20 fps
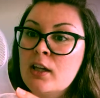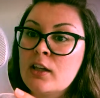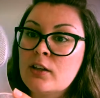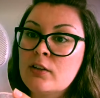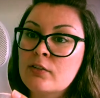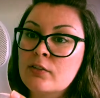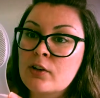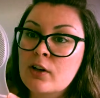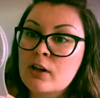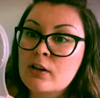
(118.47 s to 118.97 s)

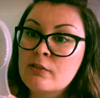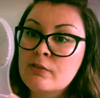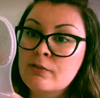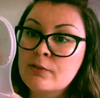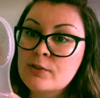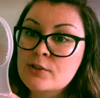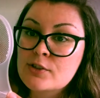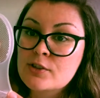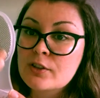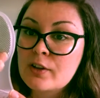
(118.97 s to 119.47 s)
You've got a
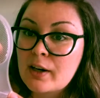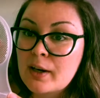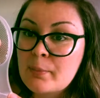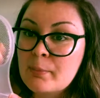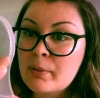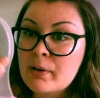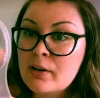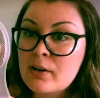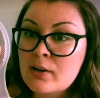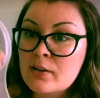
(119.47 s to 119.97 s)
foot
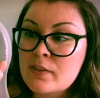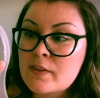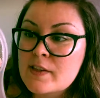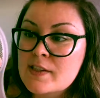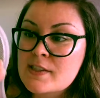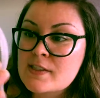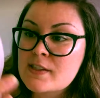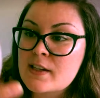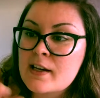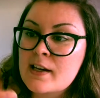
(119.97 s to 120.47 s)
scraper on
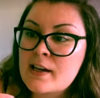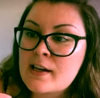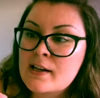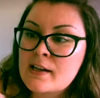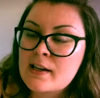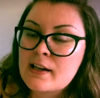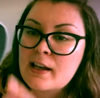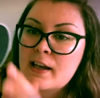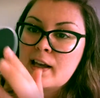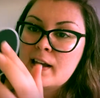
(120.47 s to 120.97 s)
this
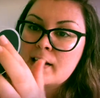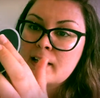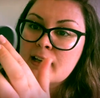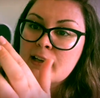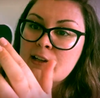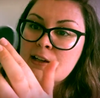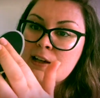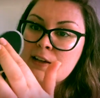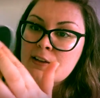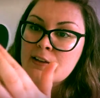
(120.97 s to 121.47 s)
side and
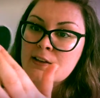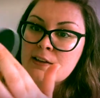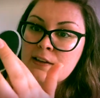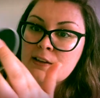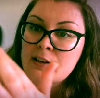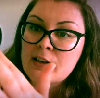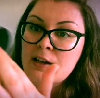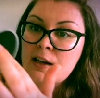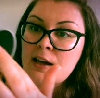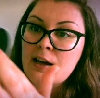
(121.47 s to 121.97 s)

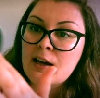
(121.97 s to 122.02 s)
another